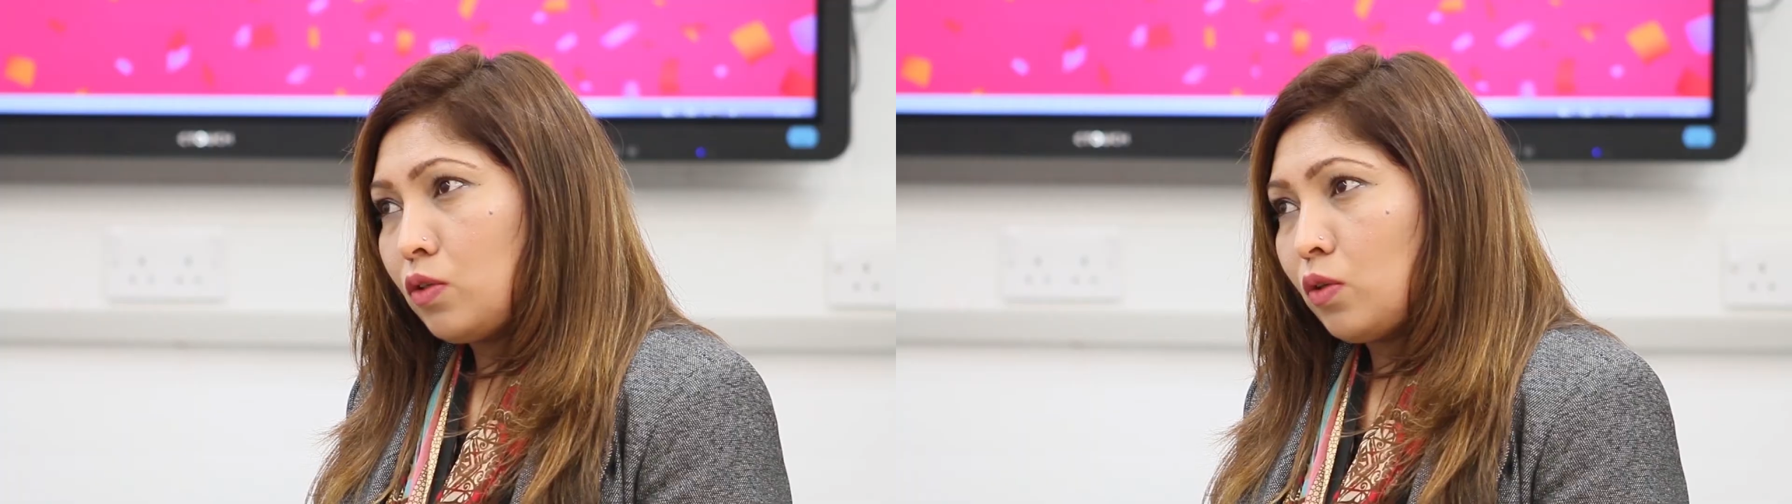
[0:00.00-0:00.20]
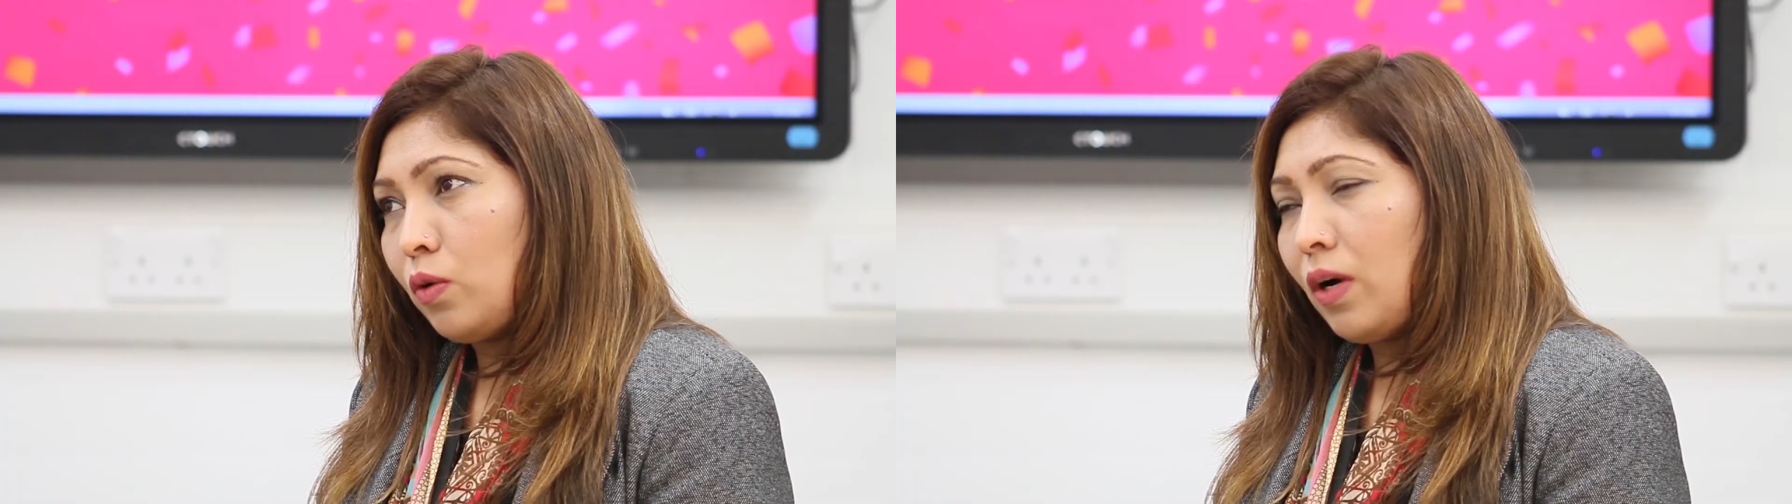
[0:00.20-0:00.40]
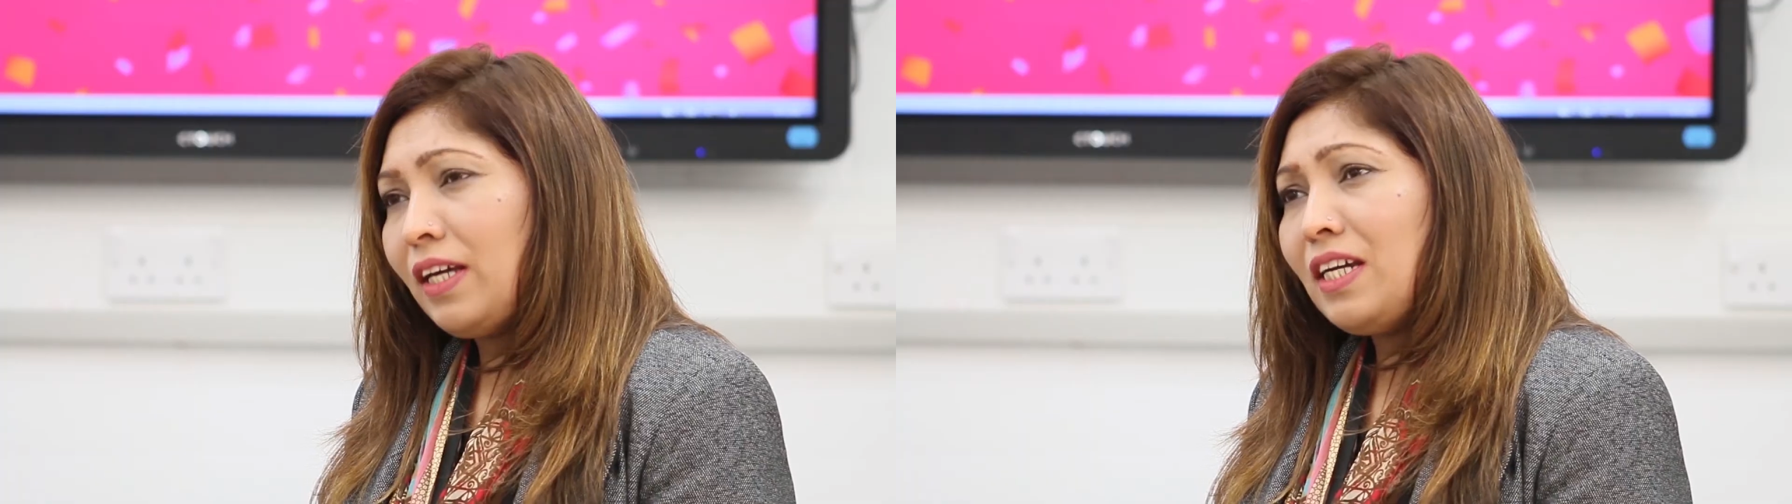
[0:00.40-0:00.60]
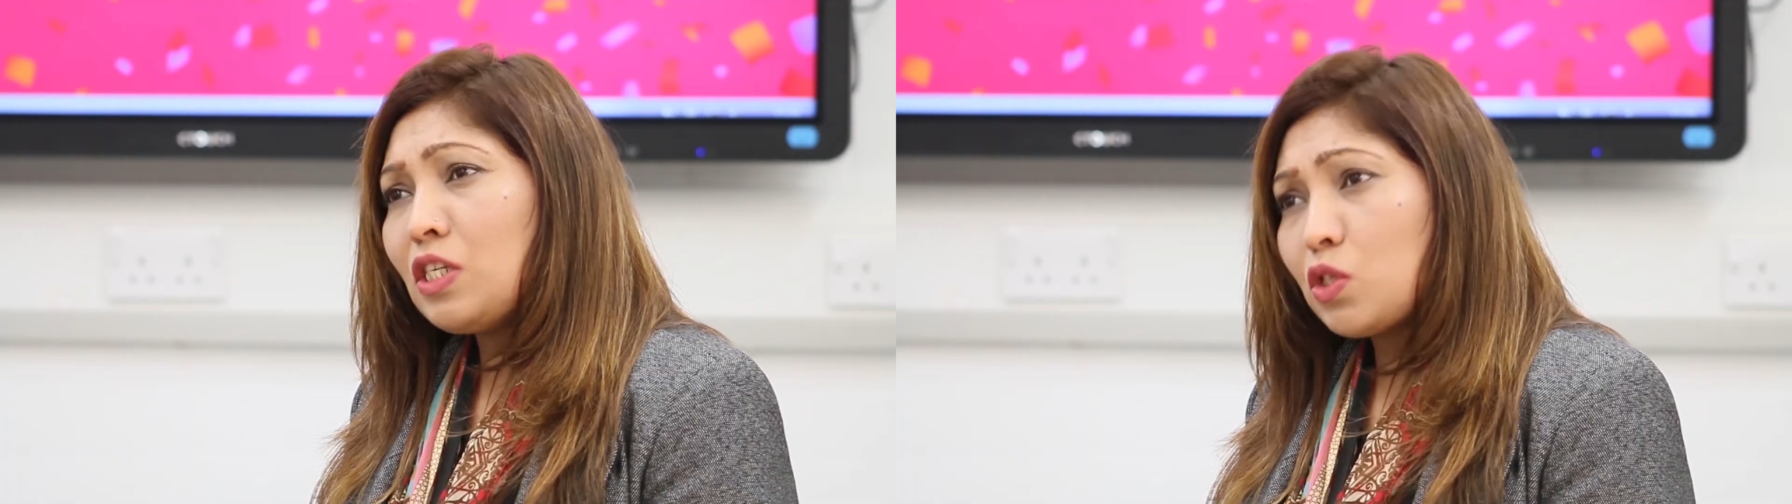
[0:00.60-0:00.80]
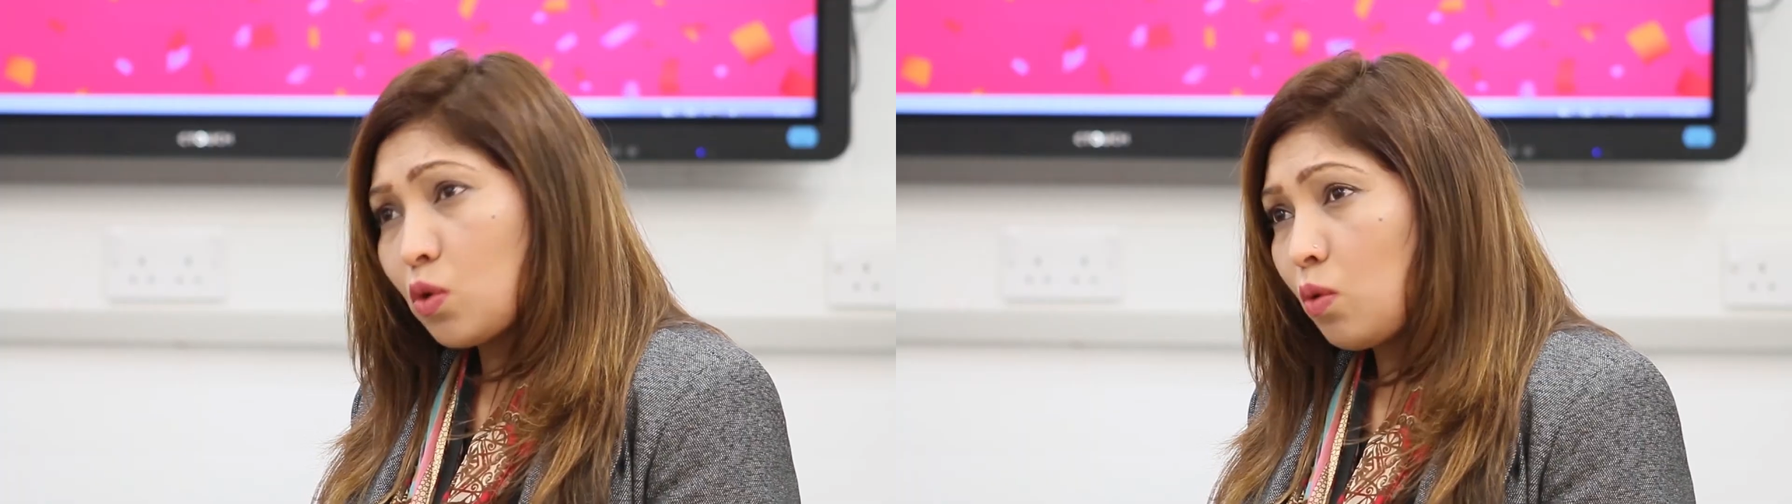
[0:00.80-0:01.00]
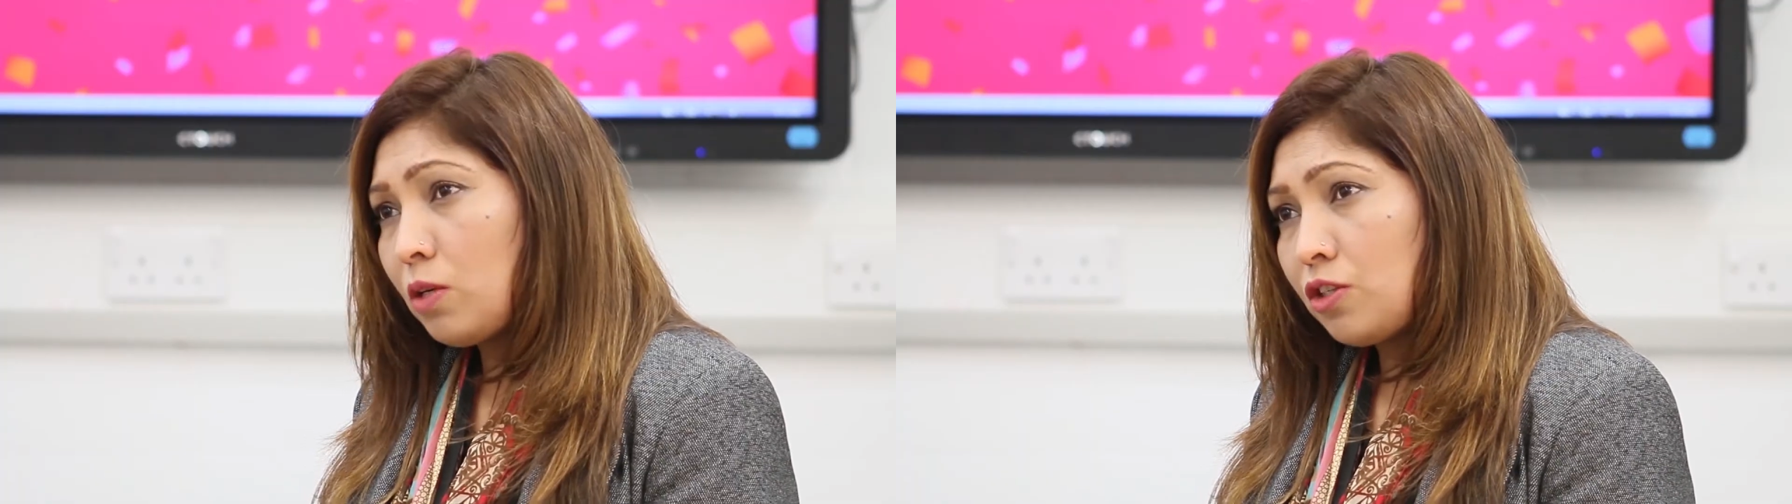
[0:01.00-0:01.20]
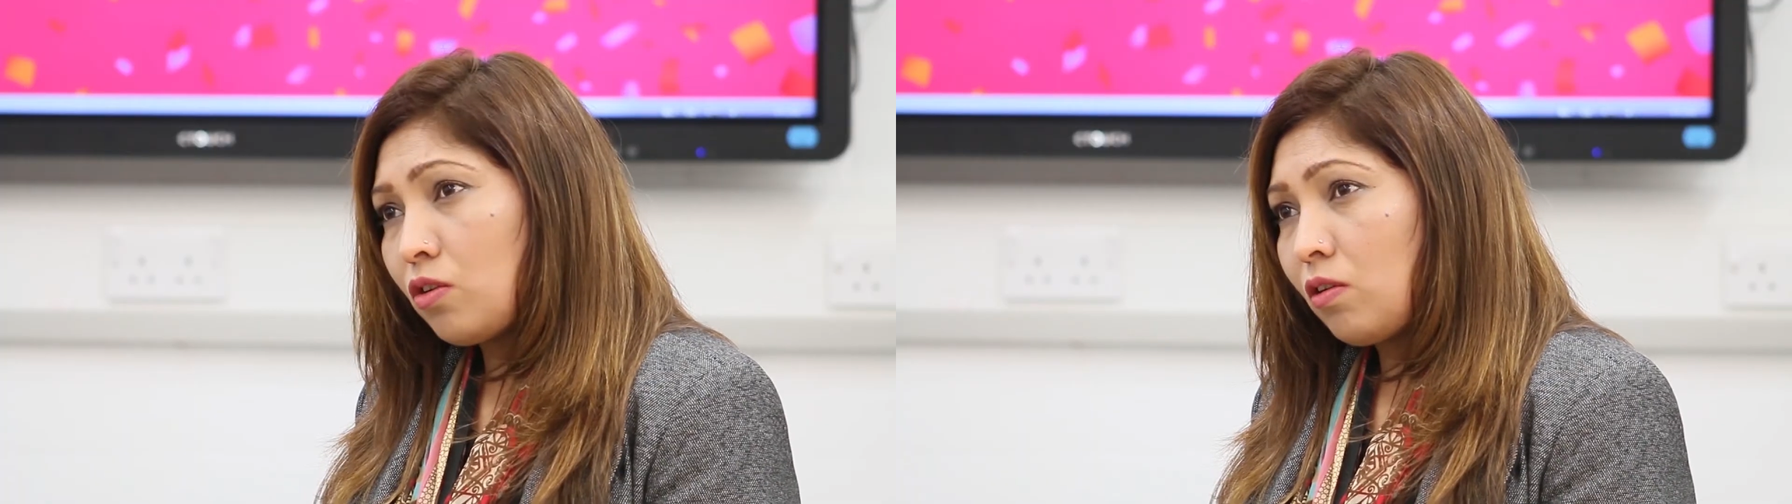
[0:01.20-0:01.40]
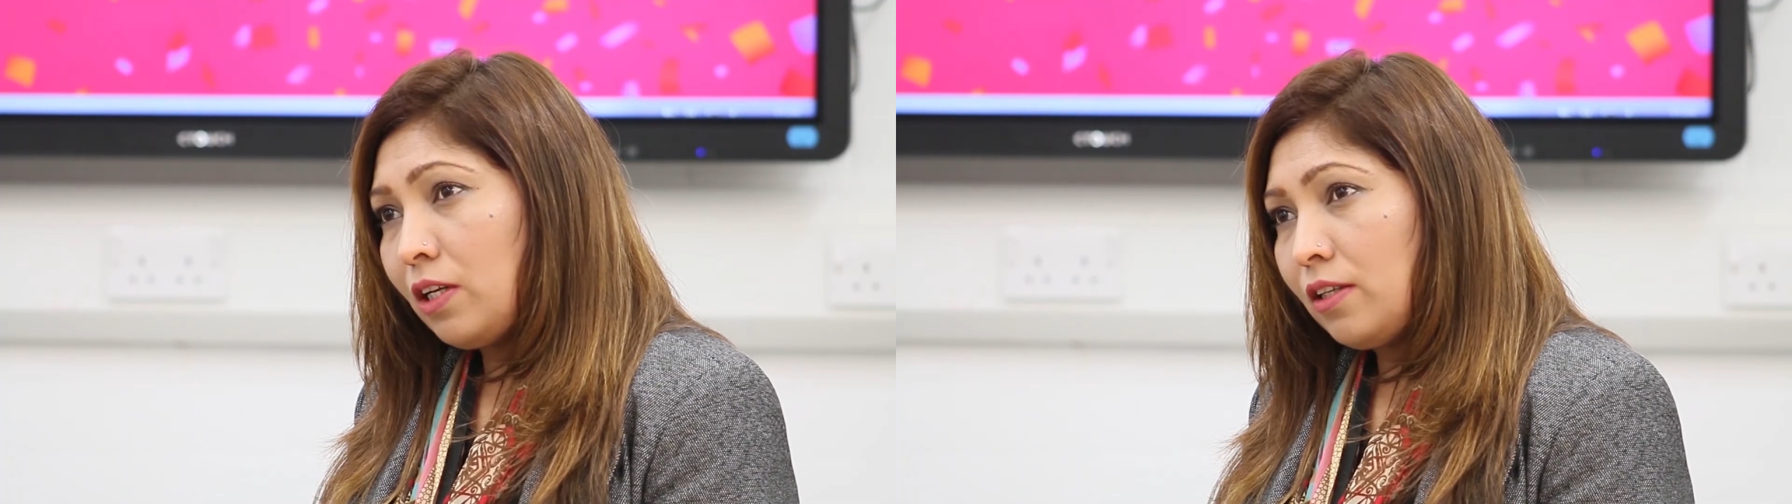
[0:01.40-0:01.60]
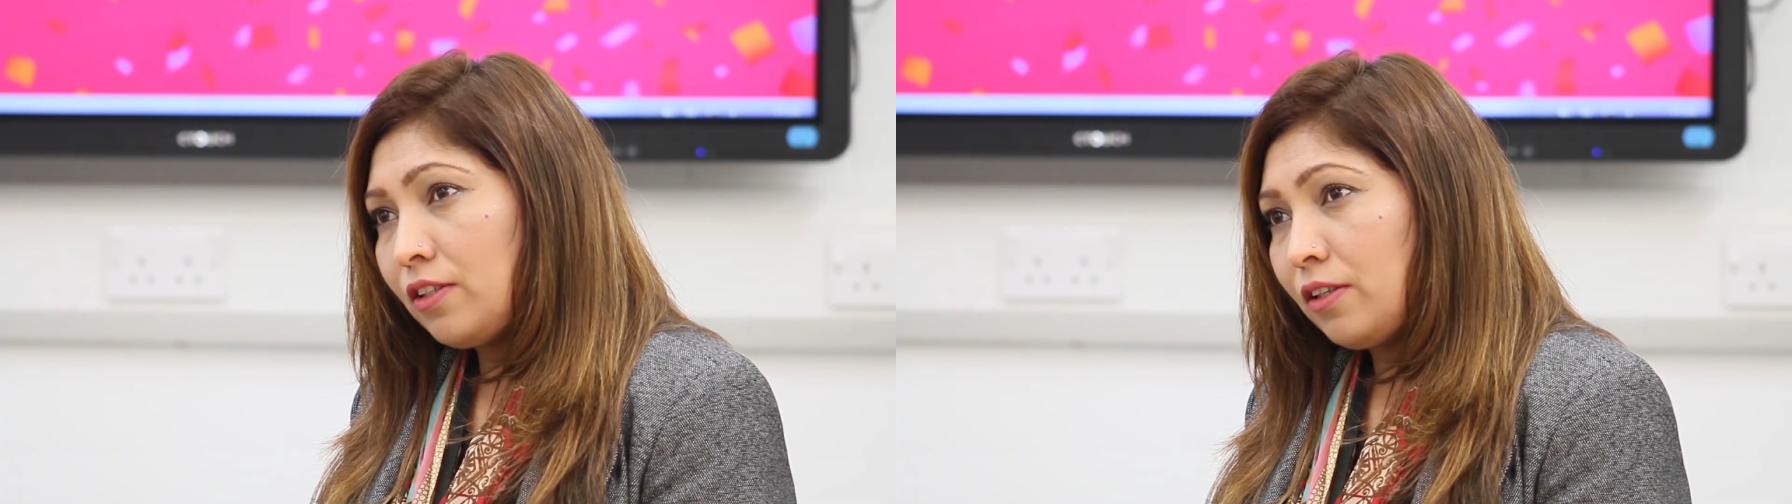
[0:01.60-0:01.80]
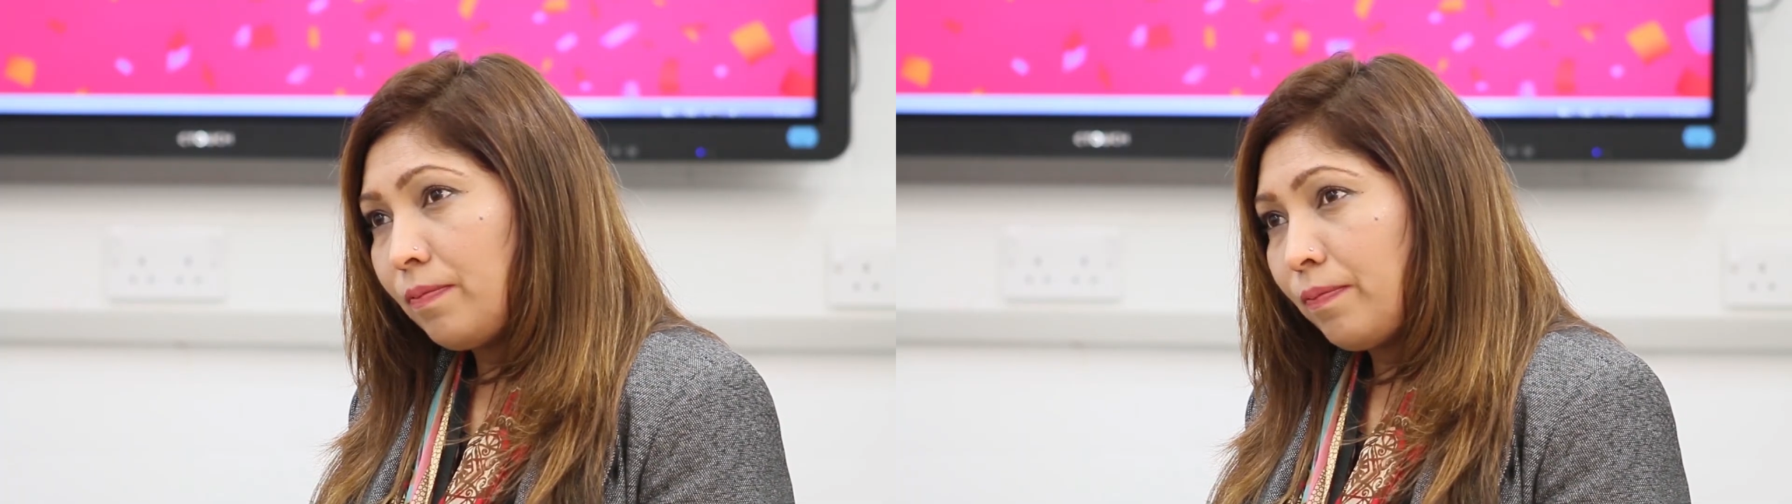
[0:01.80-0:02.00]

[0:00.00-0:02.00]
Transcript: So I gained so much knowledge,